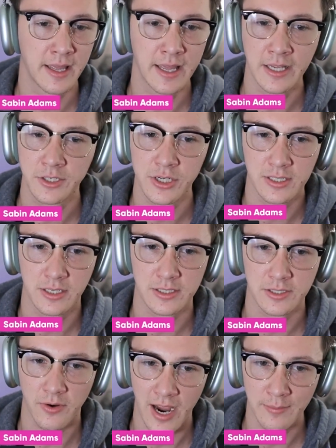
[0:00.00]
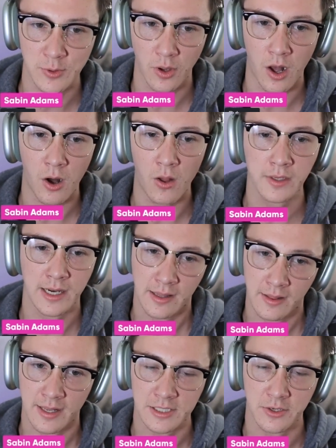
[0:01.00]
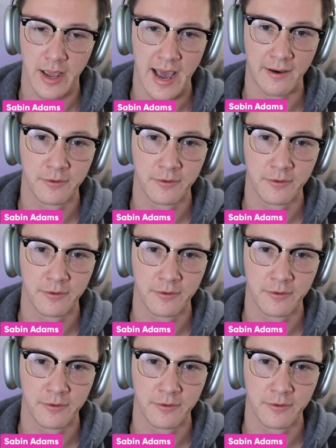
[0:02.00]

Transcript: It just describes all the data that you have.